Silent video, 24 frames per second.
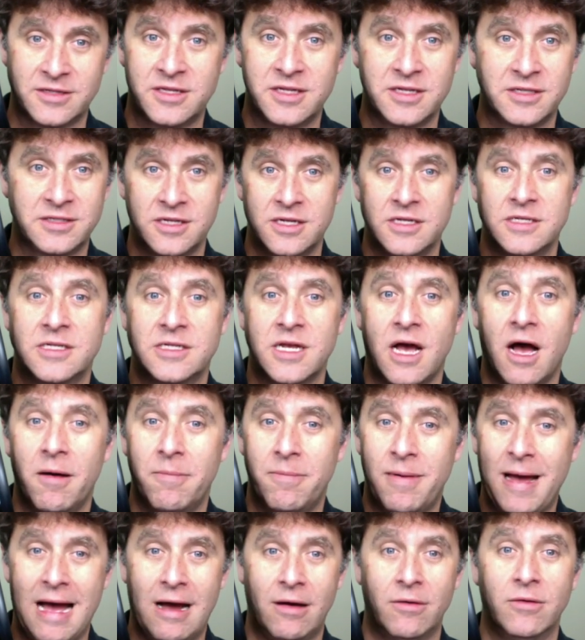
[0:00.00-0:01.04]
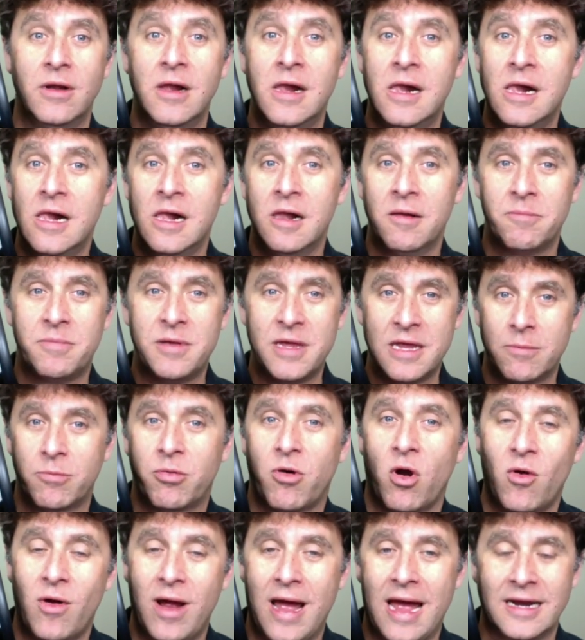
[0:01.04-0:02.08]
This is about being
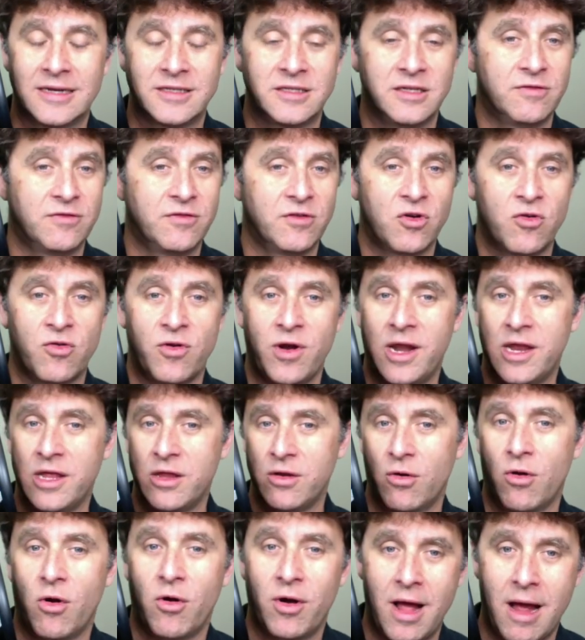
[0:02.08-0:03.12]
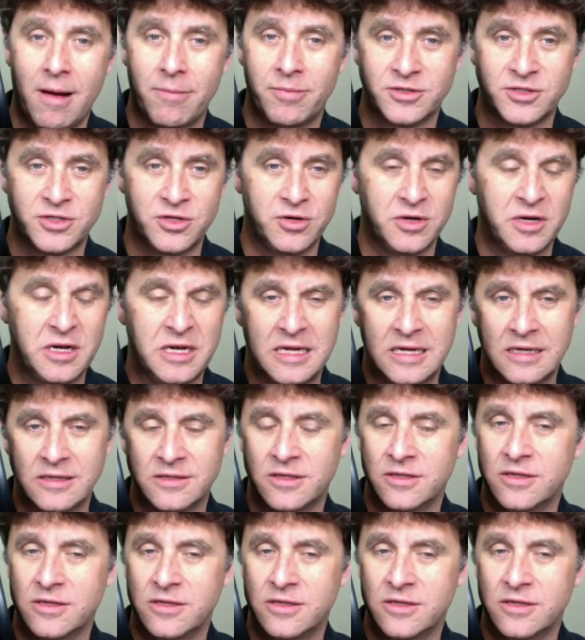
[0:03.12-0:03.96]
proactive, creating your own opportunities.